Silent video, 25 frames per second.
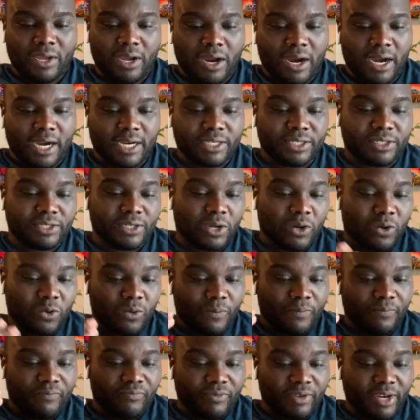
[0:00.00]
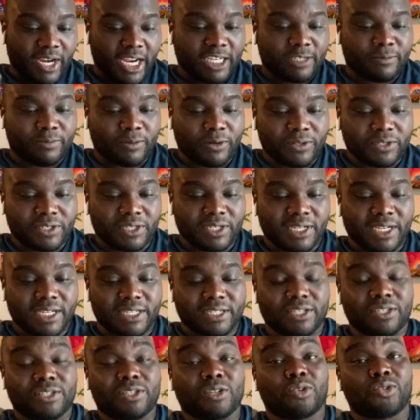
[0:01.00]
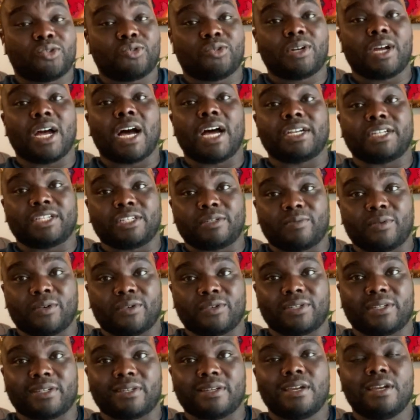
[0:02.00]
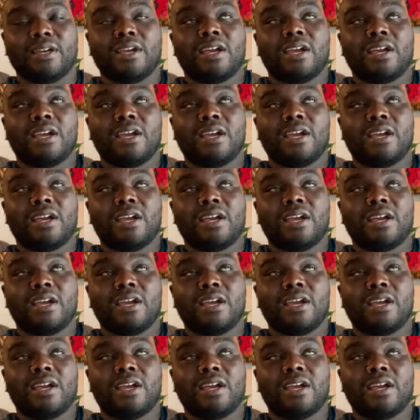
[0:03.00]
All right, so the next person is a social conscious person.